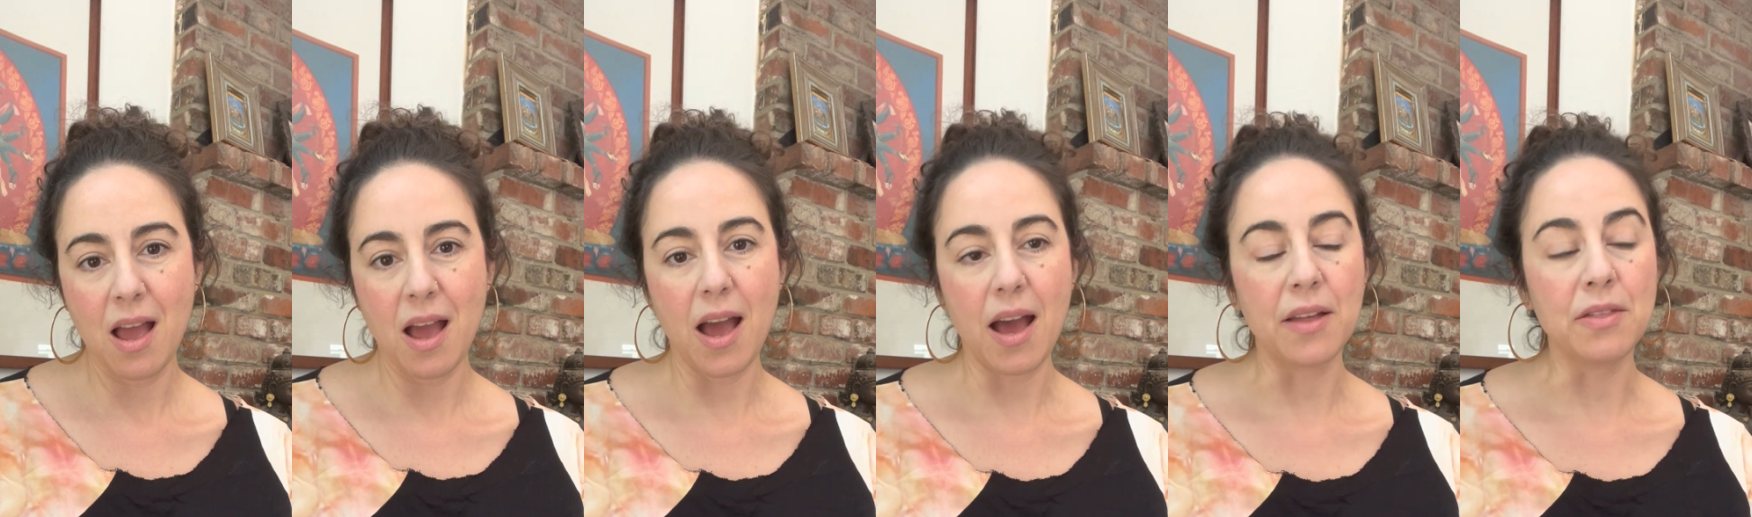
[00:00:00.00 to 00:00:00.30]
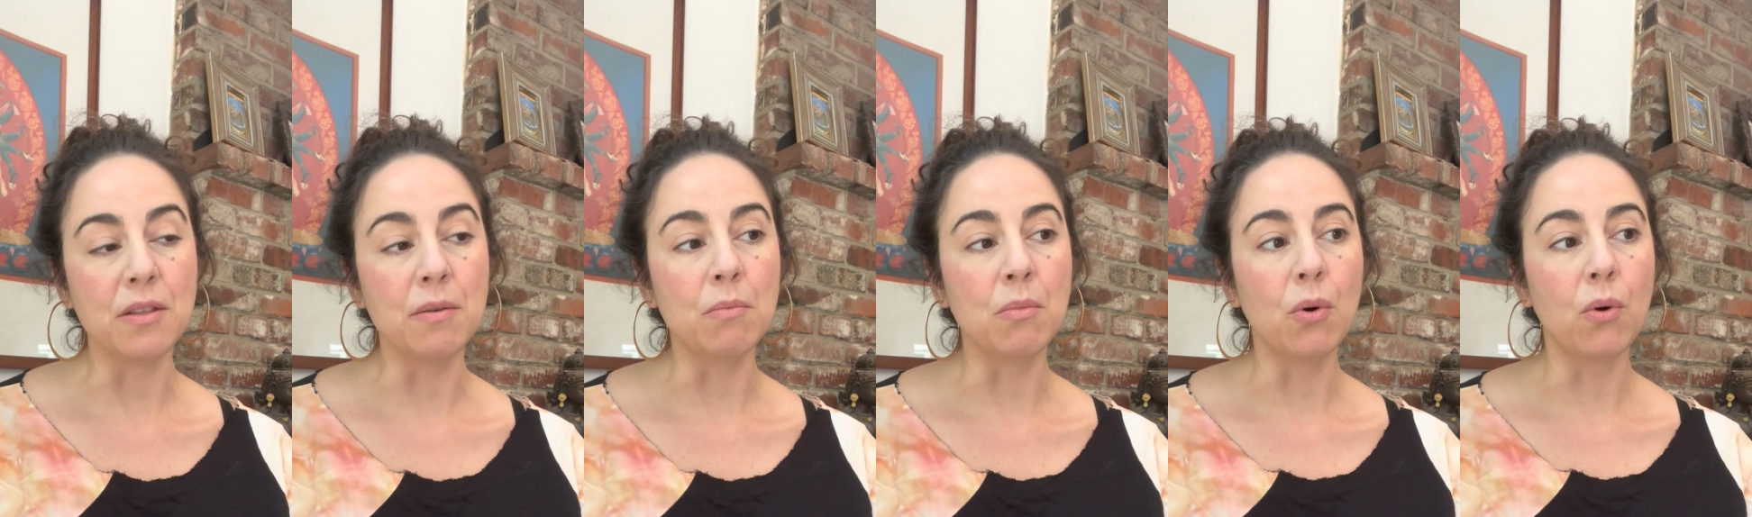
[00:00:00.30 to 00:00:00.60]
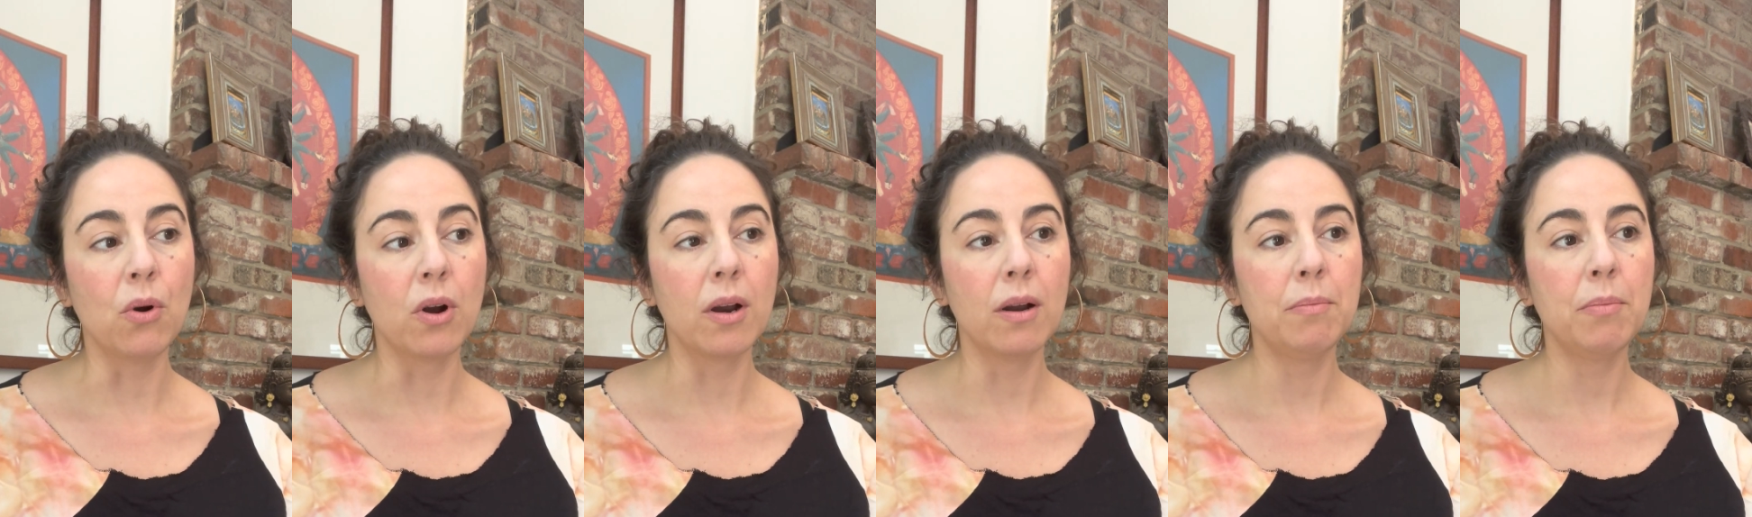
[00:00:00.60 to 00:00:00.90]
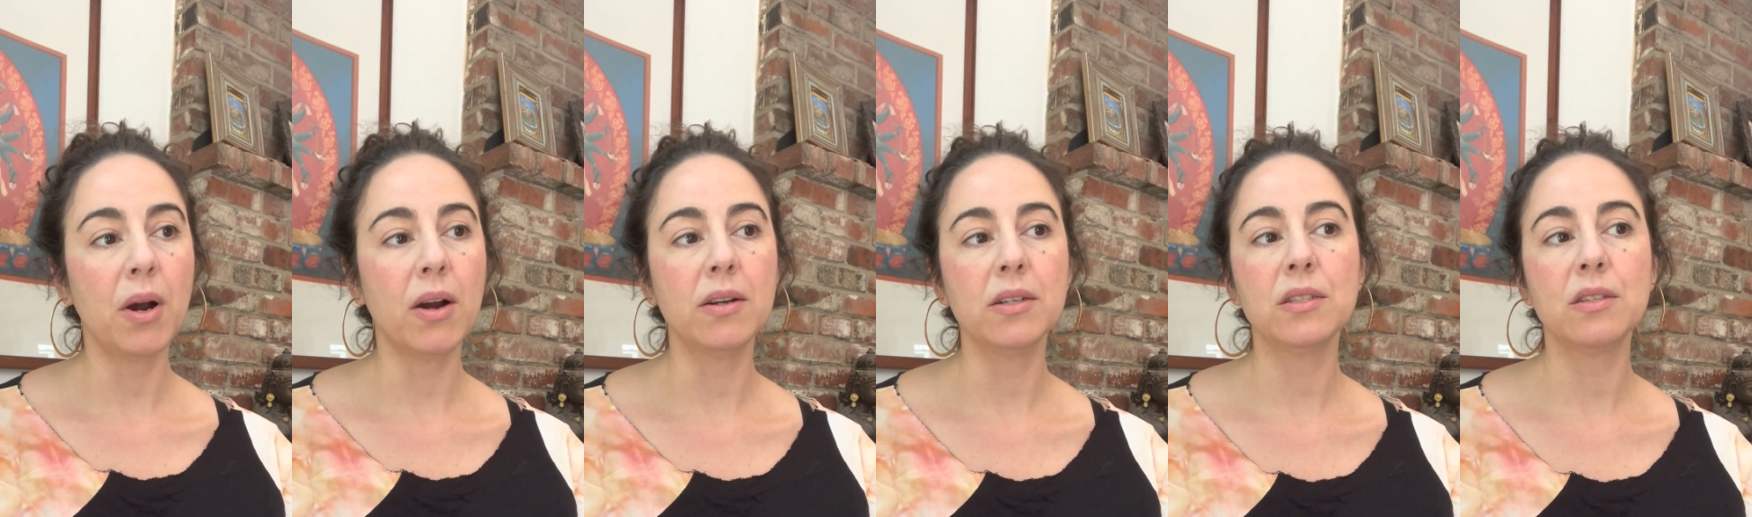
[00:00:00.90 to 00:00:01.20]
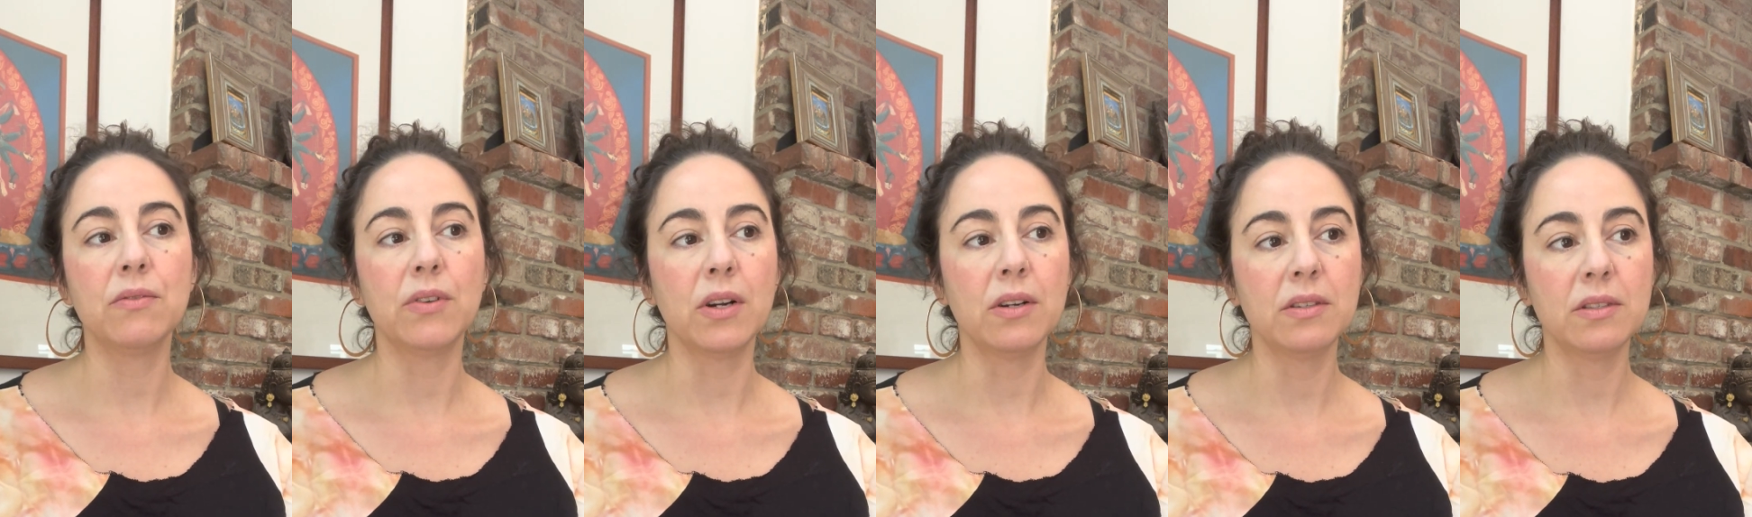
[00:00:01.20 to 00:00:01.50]
And the more parts
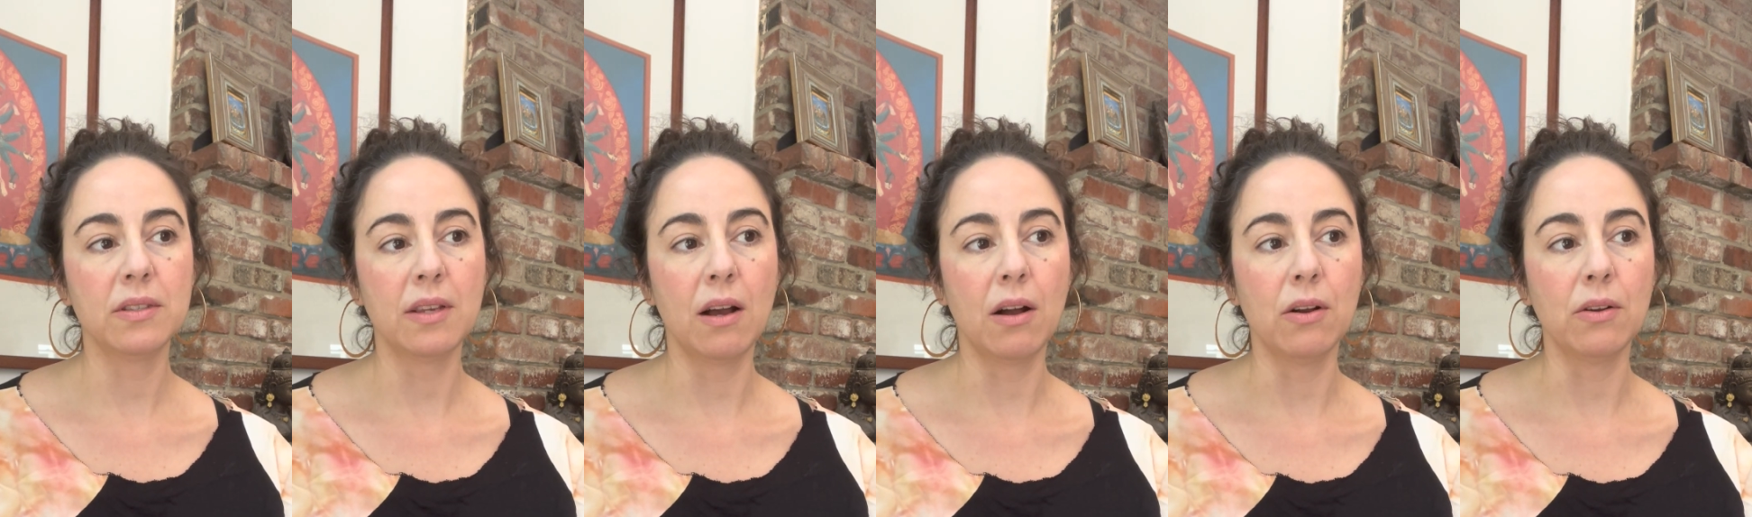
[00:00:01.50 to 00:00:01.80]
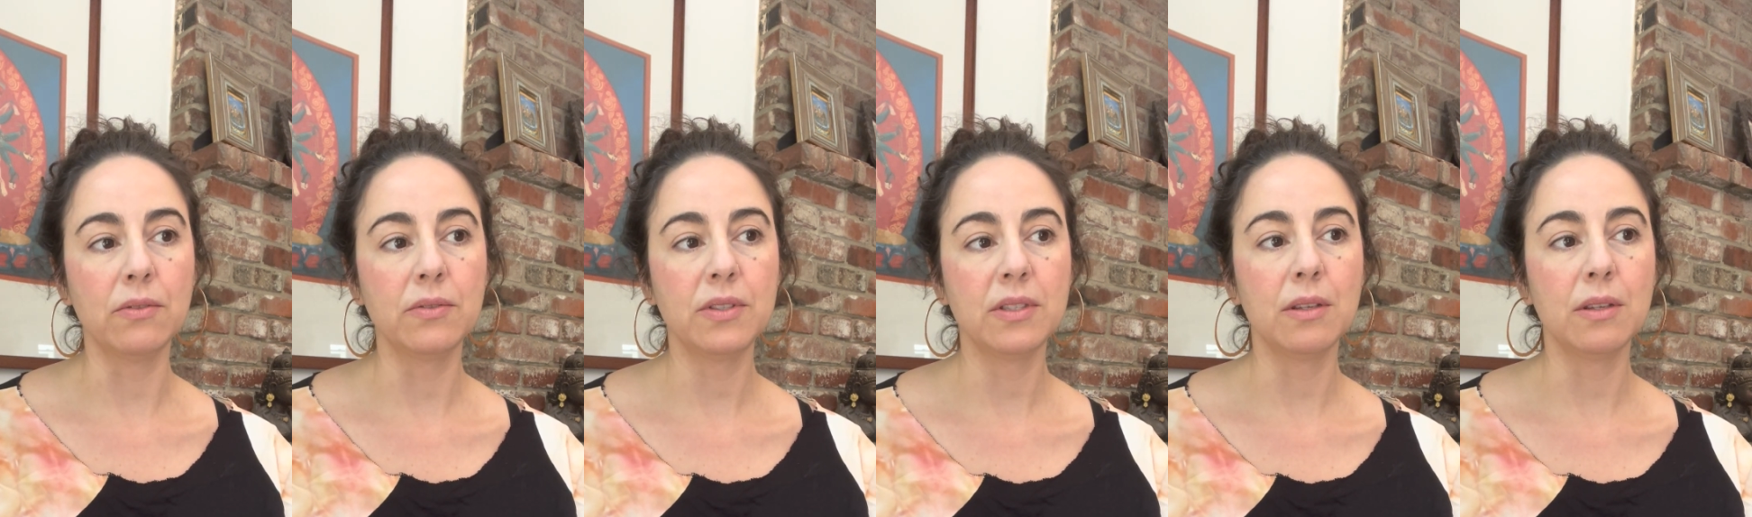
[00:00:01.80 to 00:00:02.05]
of ourselves